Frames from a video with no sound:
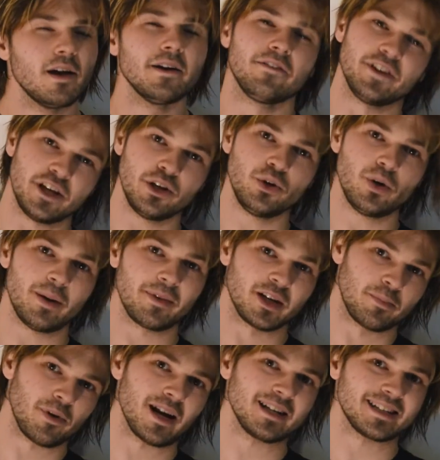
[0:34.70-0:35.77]
For you, I'm going
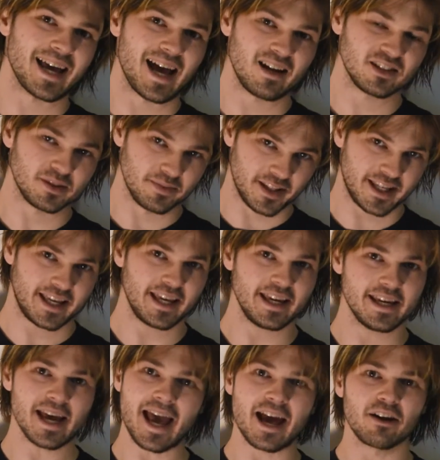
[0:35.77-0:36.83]
to break down some of the
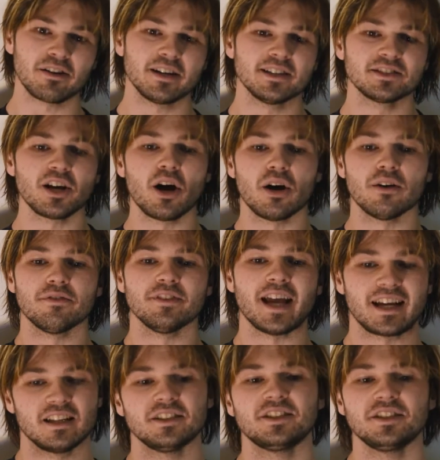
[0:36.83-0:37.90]
key areas of
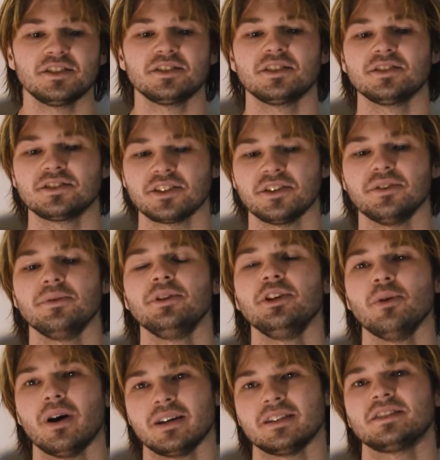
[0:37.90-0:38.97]
negligence so
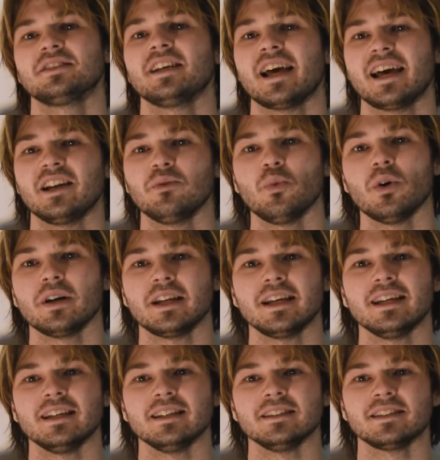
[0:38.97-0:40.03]
you understand what
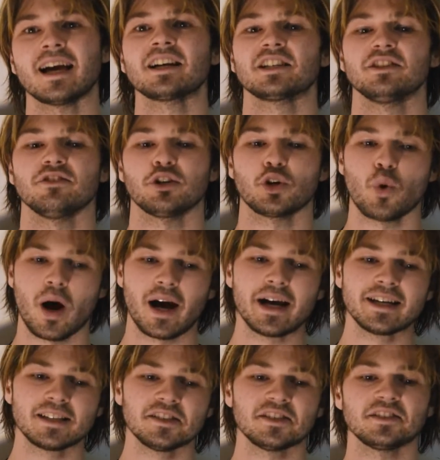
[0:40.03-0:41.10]
is actually
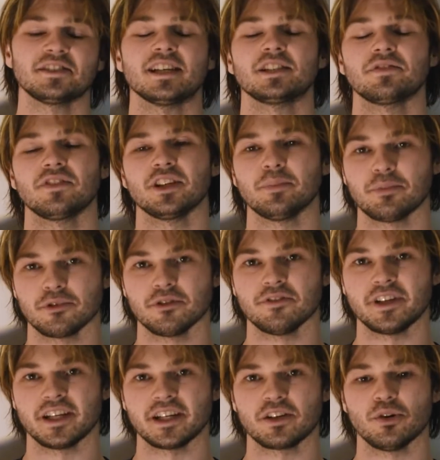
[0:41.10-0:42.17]
required to successfully prove
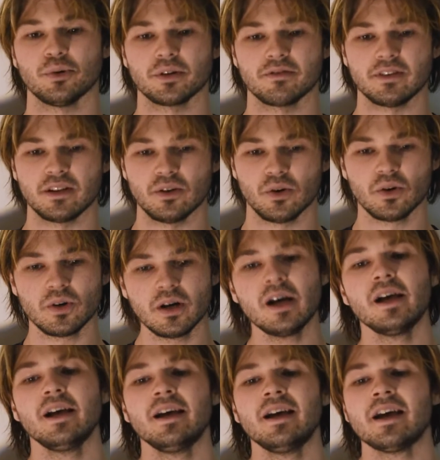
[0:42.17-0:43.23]
it in a court of law.
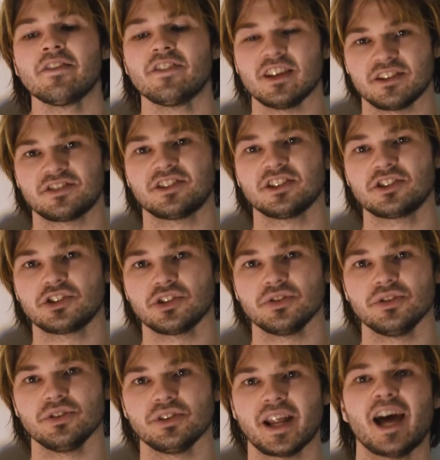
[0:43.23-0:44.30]
This
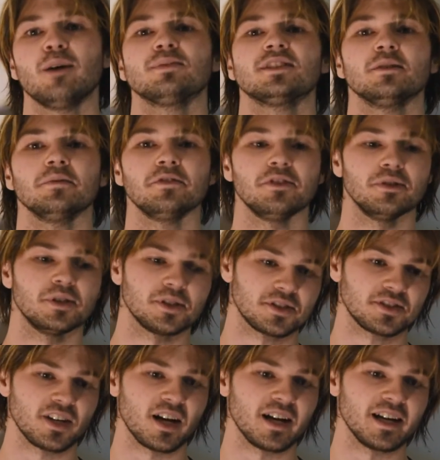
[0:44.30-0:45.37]
should help some of you
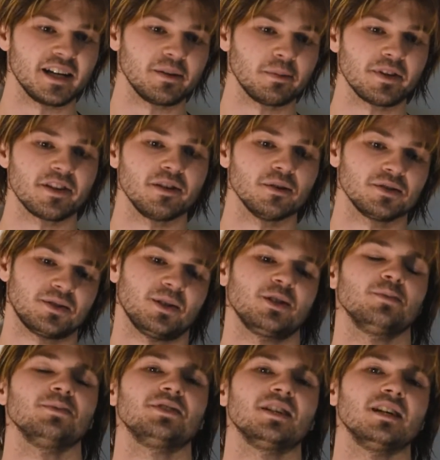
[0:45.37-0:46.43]
decide whether your
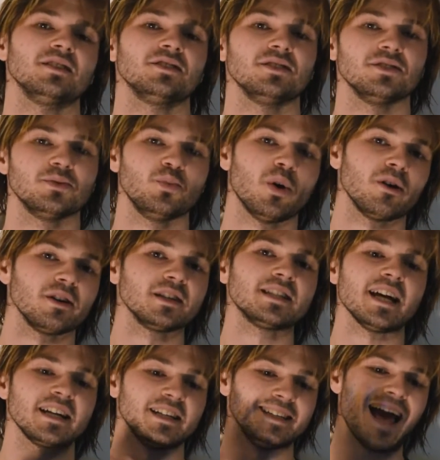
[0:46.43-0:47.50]
circumstances warrant
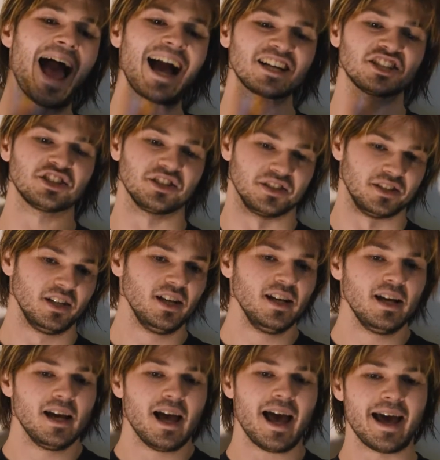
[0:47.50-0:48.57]
taking action
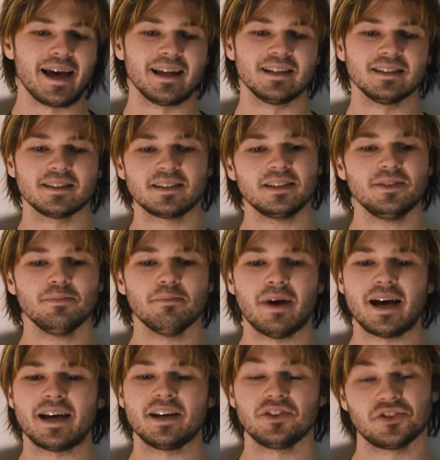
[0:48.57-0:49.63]
and
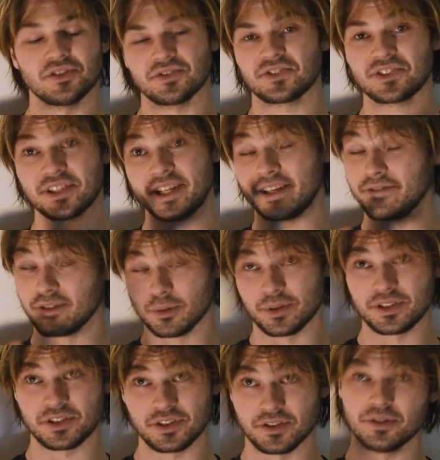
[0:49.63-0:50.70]
may just
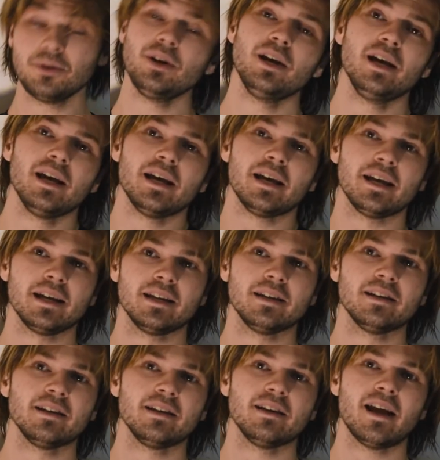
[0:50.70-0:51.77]
influence you
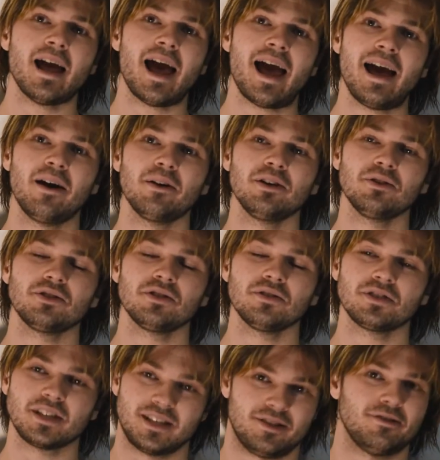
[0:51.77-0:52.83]
in how you
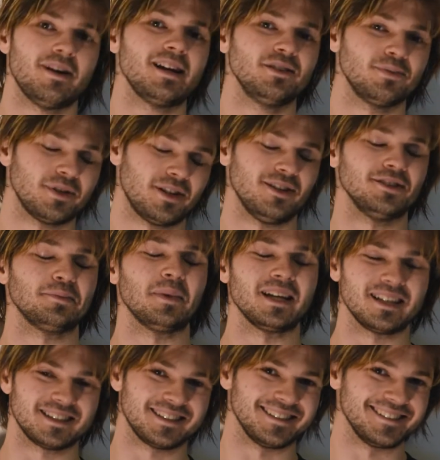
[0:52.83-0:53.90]
choose to interact with
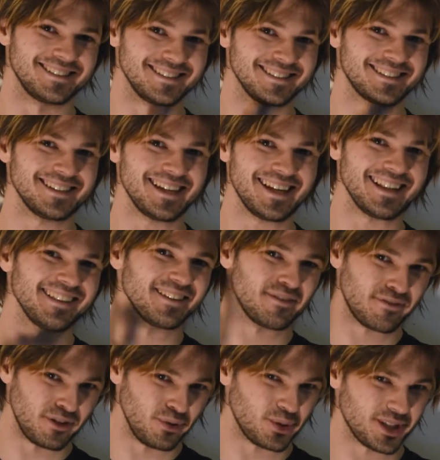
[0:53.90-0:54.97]
cosmetic surgeons in the
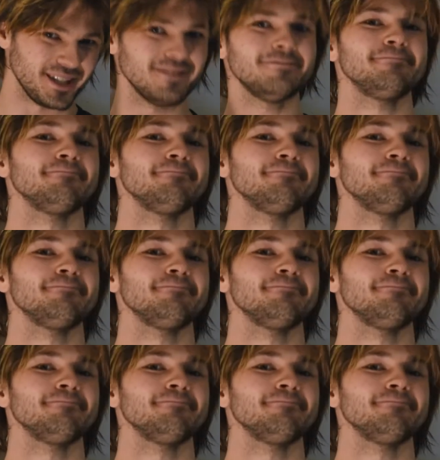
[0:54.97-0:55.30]
future.